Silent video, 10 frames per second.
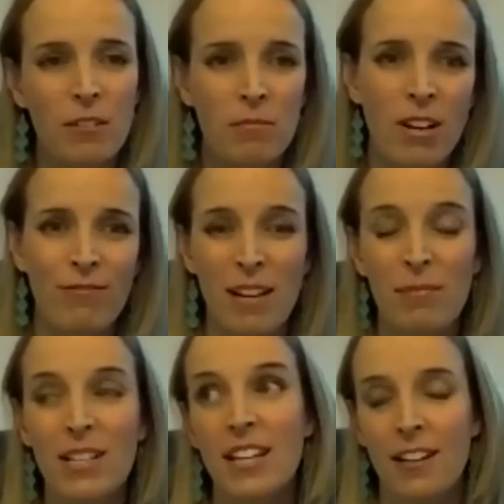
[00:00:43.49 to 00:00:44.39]
my
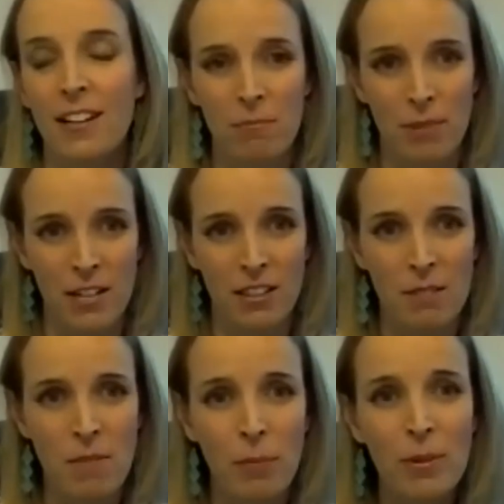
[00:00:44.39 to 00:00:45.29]
family is out and about at the
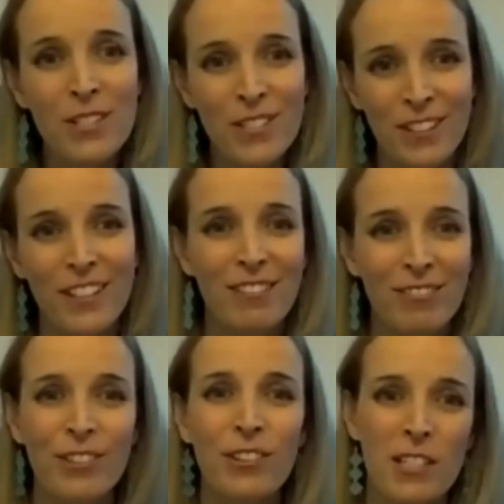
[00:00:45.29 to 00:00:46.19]
moment, so that I've
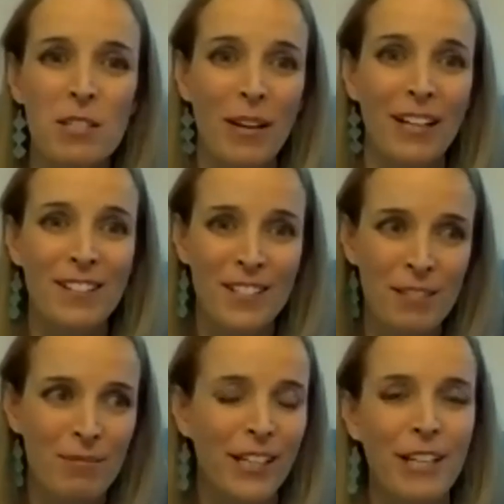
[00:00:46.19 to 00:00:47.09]
got the space to
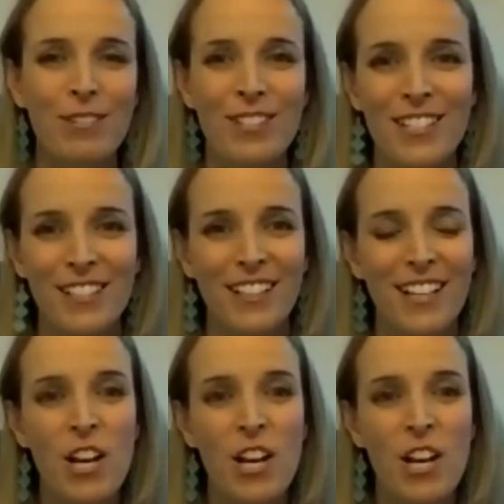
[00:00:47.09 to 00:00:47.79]
be able to